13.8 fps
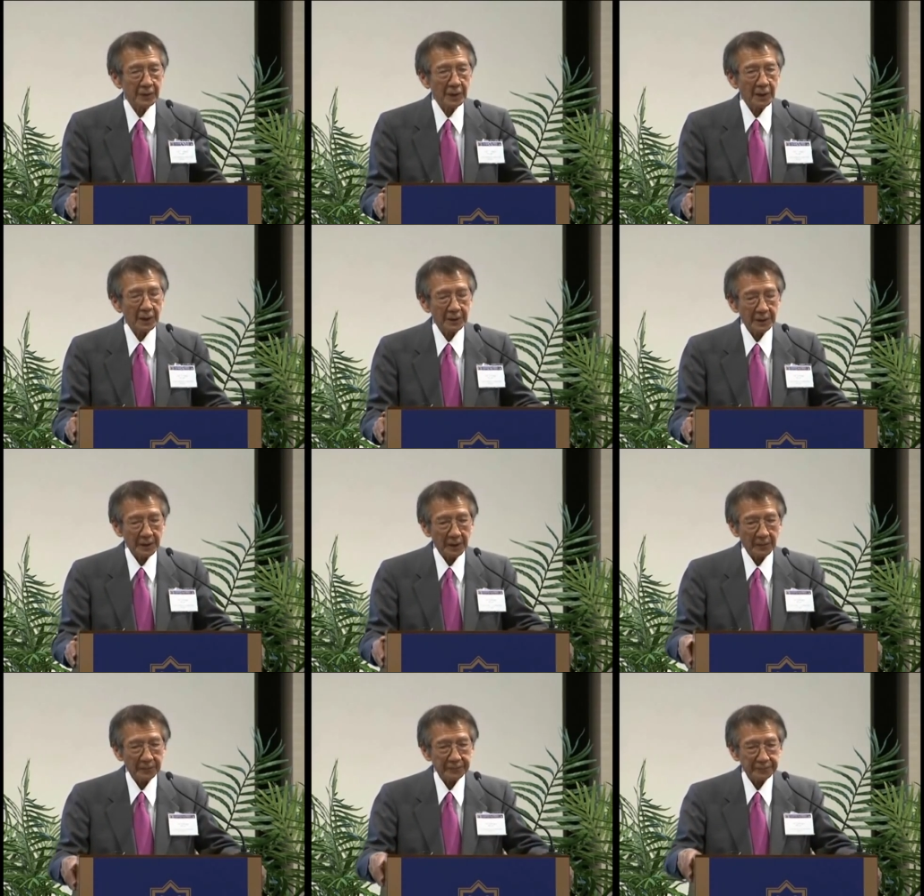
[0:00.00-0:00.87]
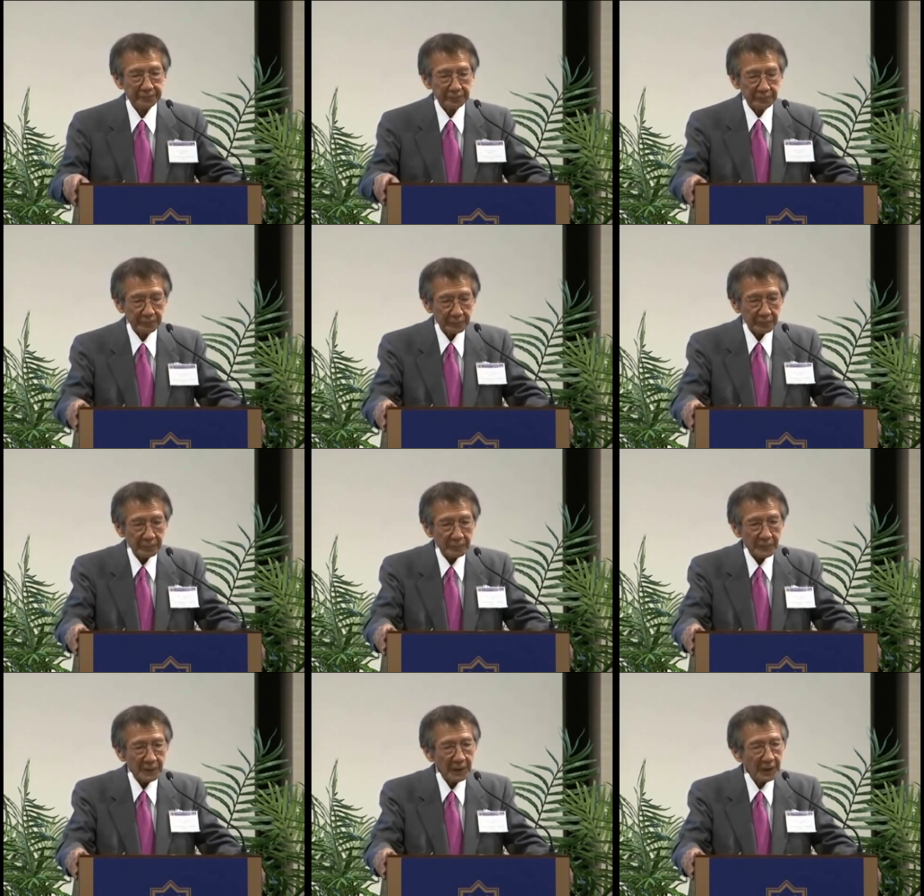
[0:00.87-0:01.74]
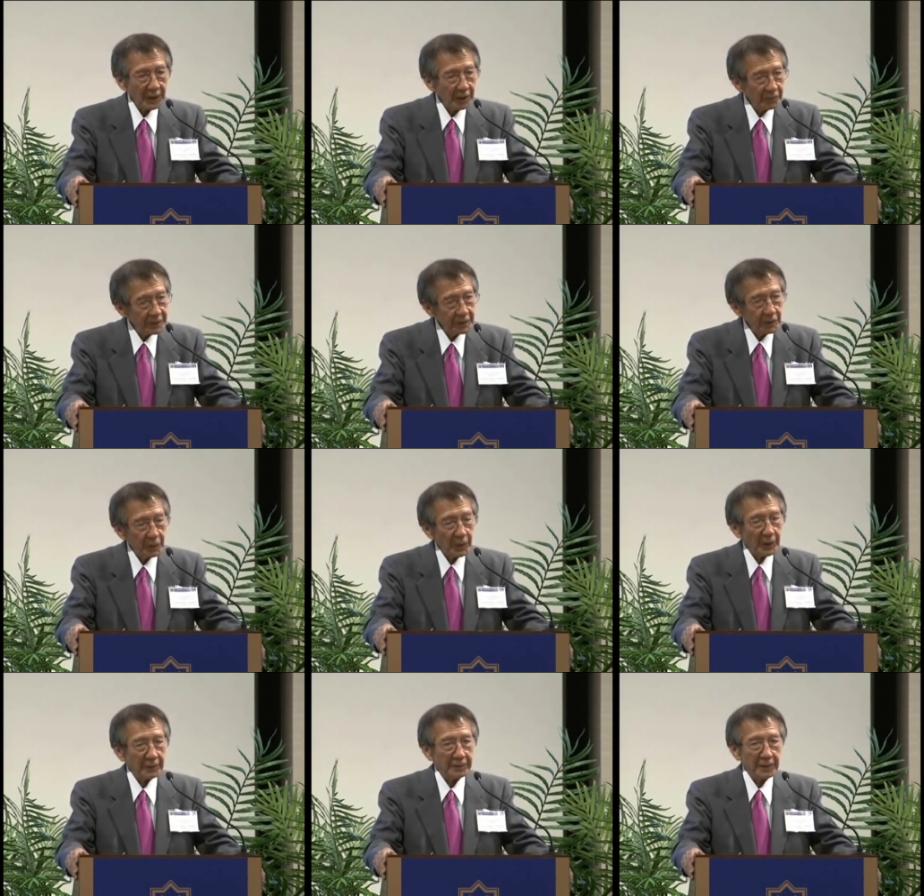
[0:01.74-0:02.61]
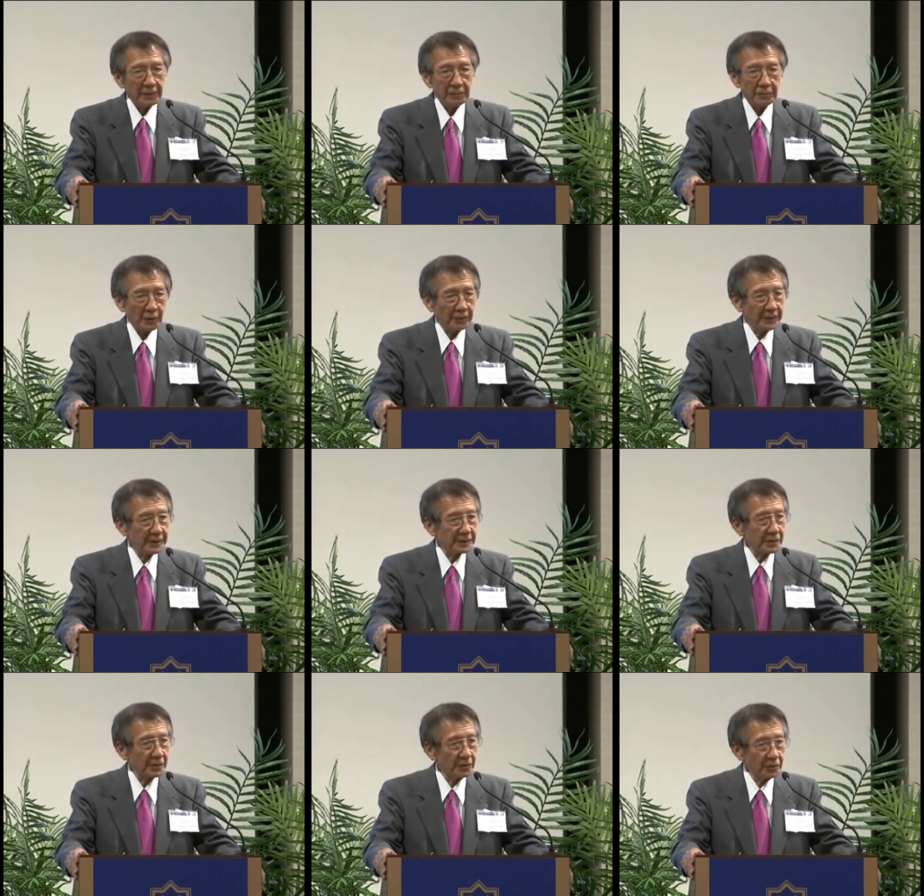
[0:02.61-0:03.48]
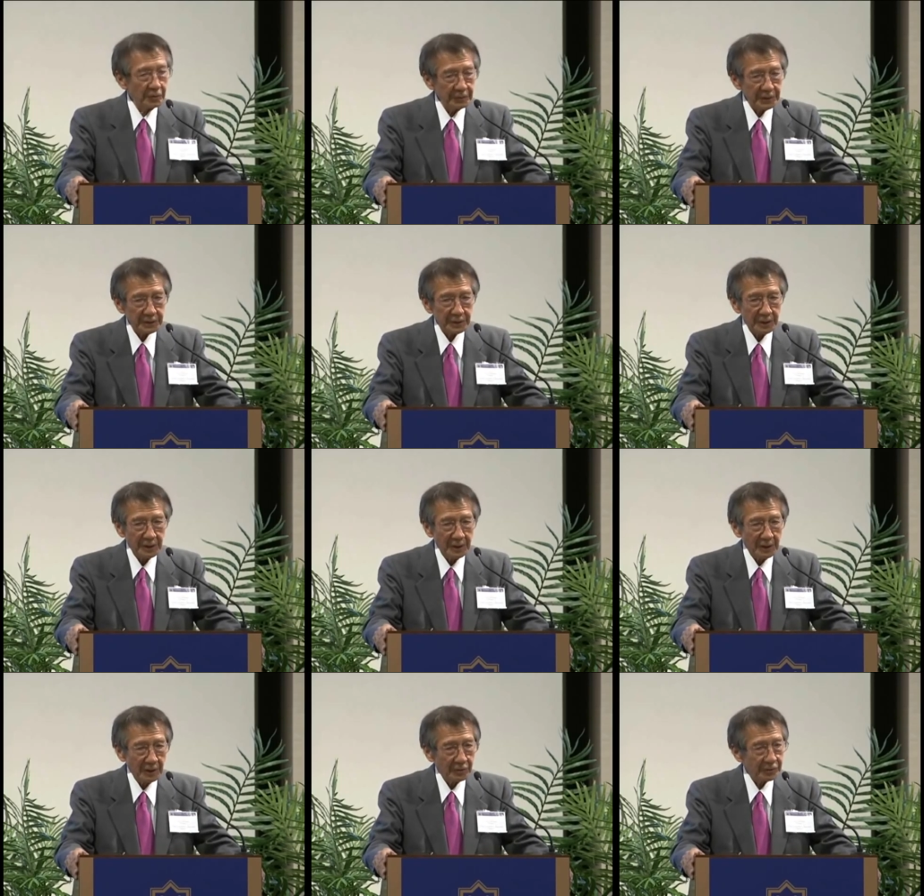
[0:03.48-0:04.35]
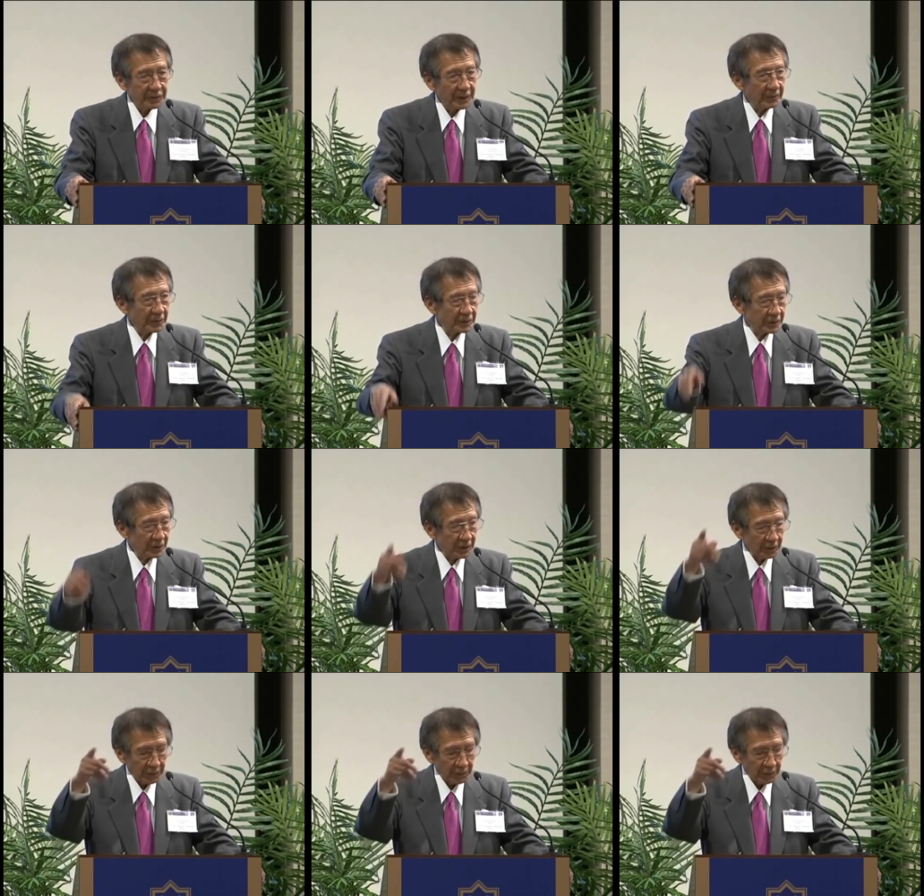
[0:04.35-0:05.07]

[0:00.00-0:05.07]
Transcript: and um, the head of the department, Professor Loomis, whose name is on the